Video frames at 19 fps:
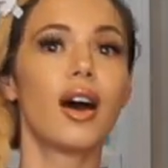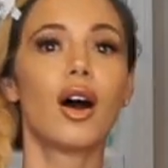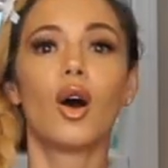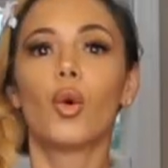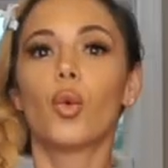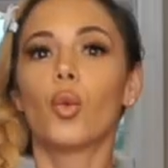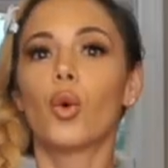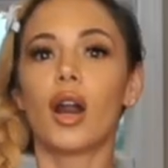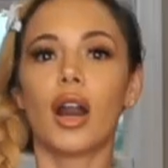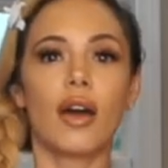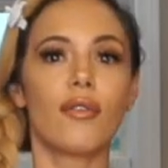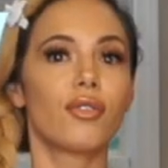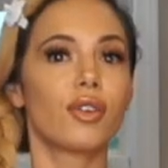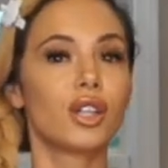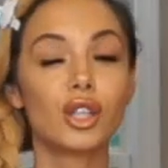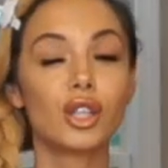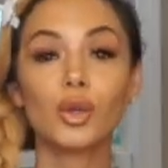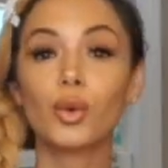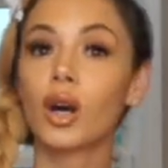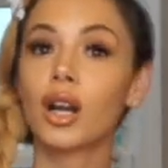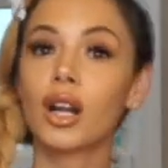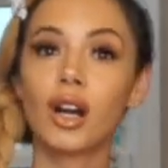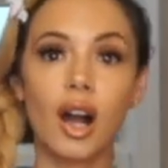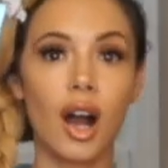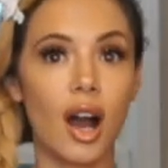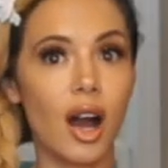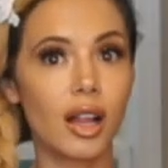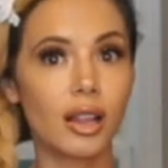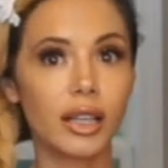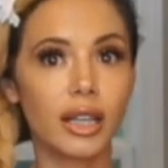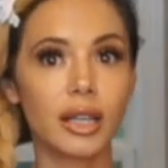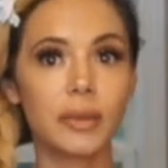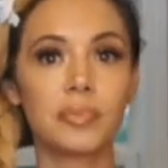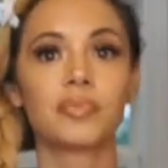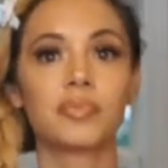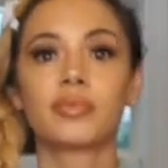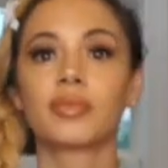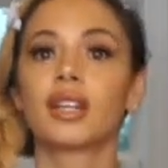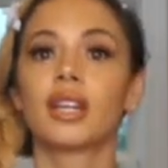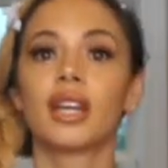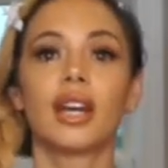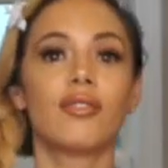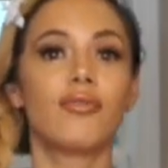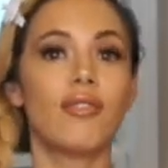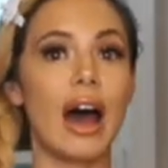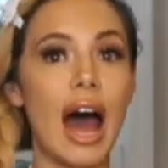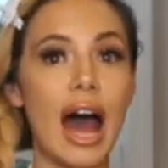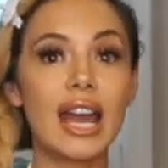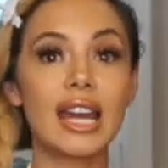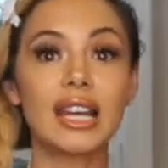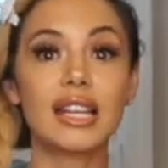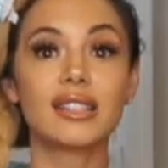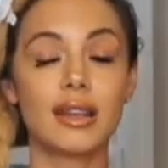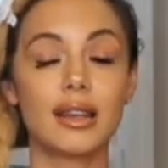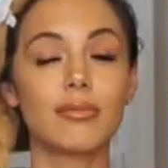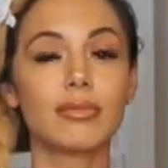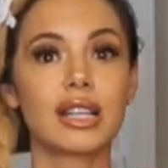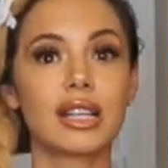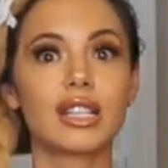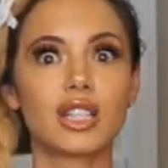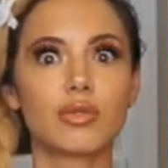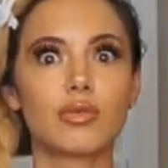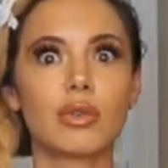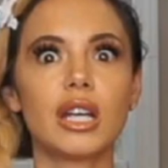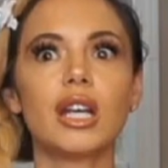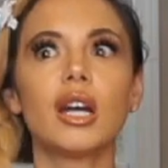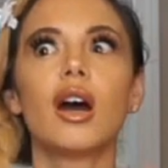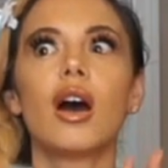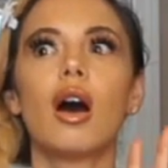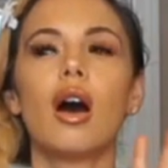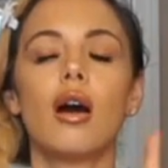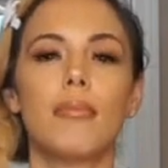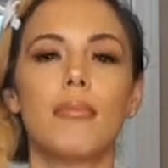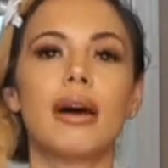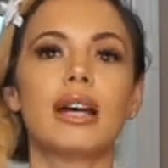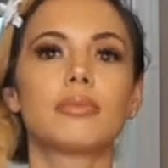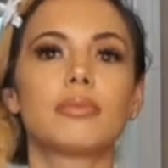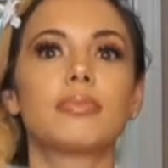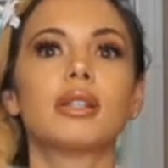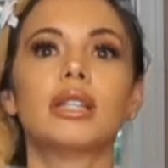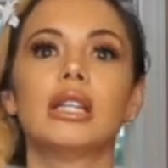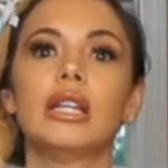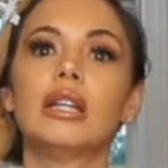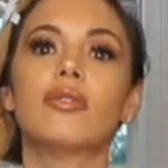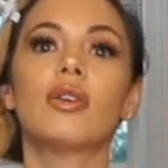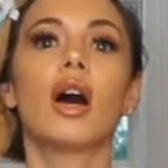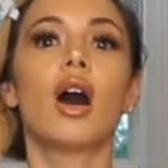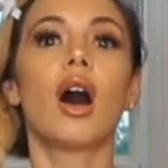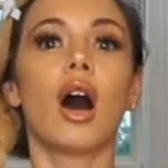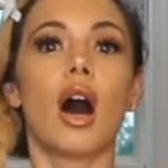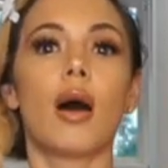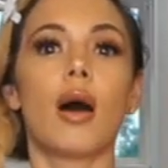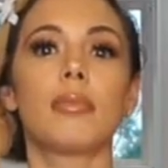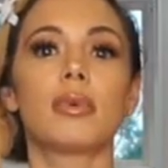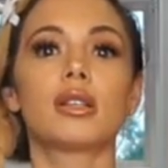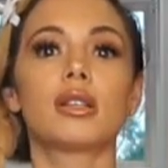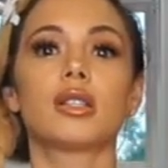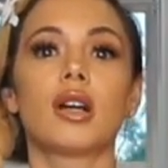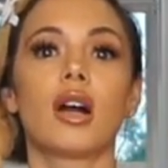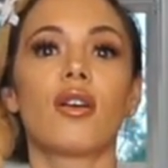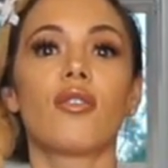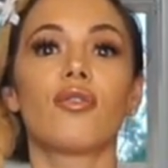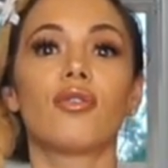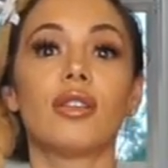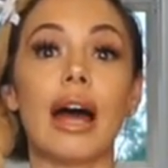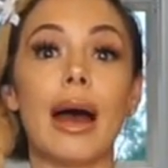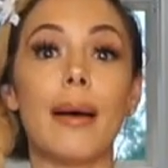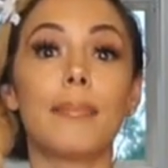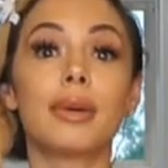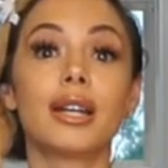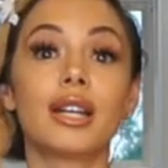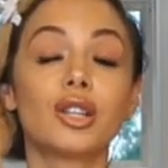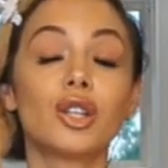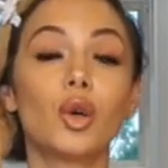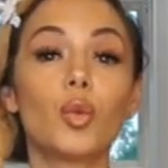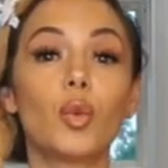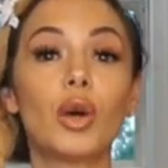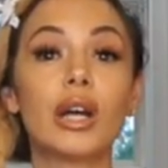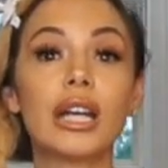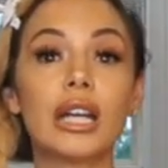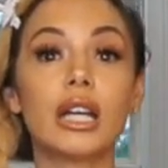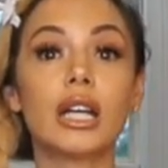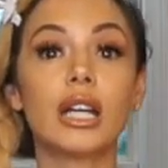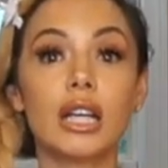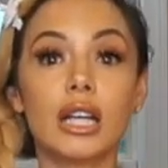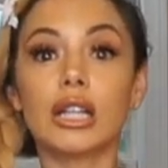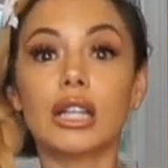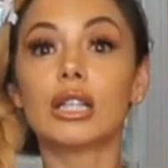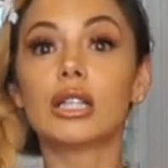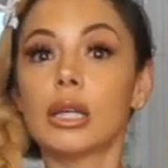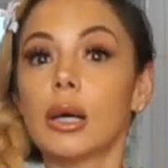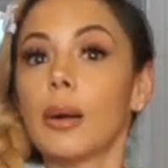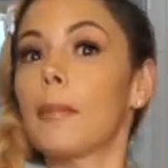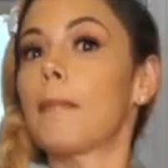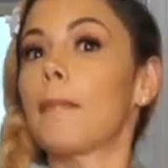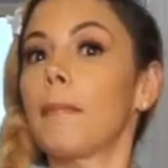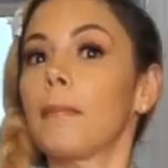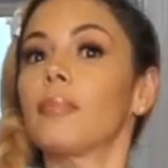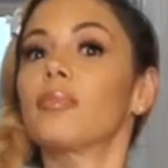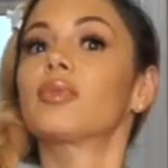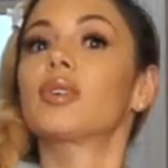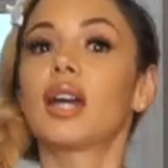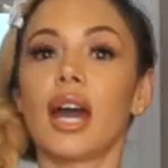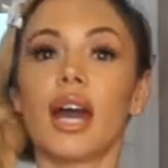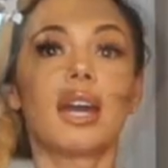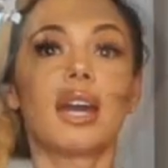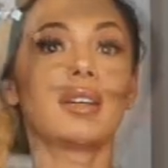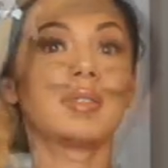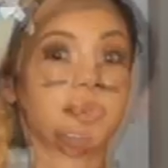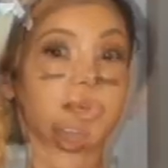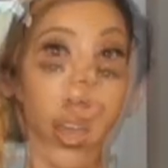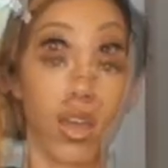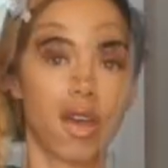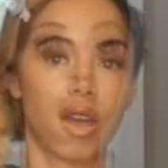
Whatever you want to call it. If I eat something sweet, best believe I'm gonna start flapping in the wind, okay?